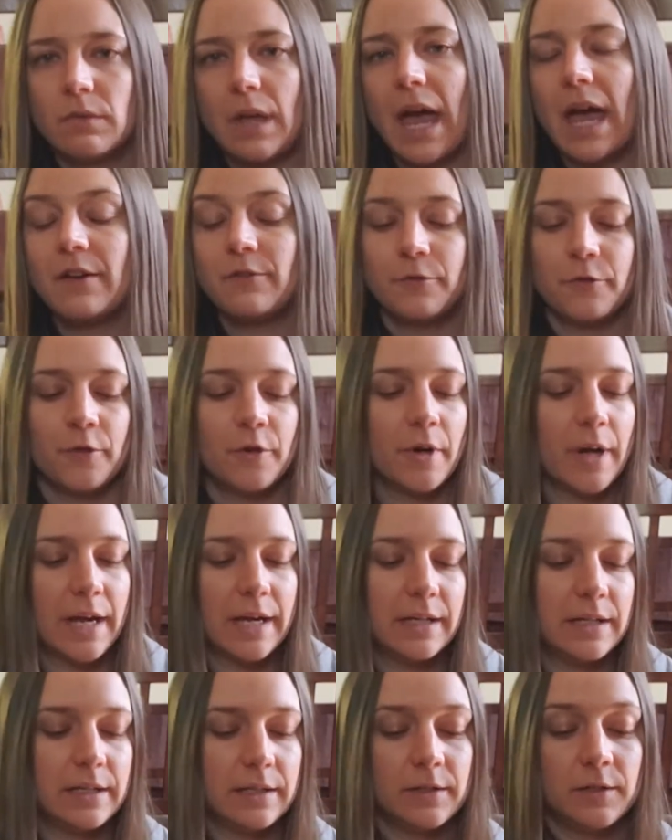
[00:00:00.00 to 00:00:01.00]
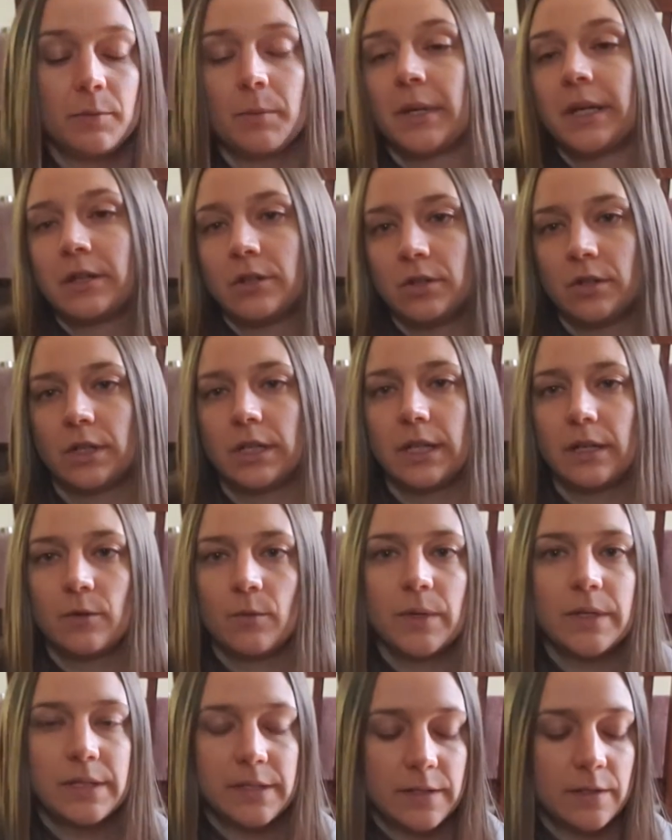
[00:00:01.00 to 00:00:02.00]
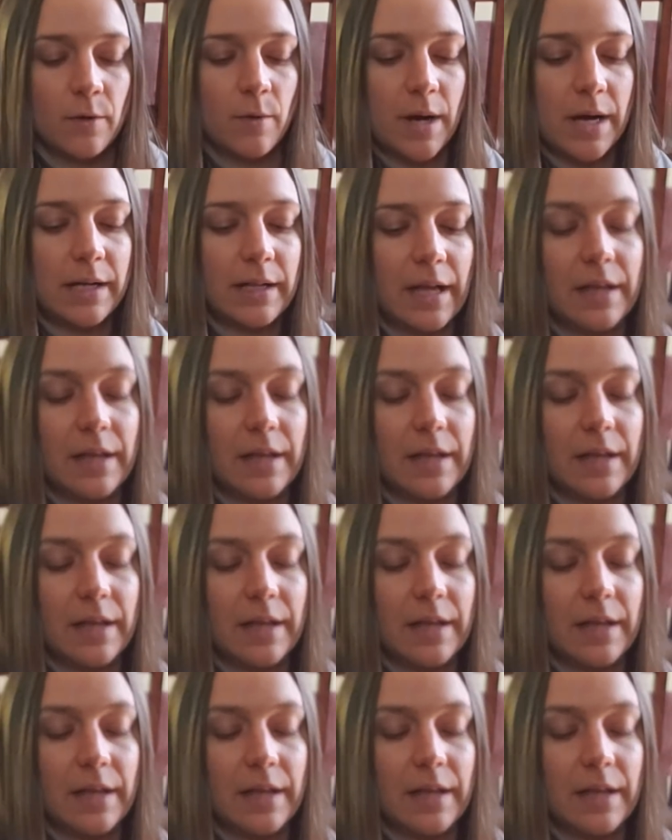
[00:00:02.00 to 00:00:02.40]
add variety to my cooking once in a while.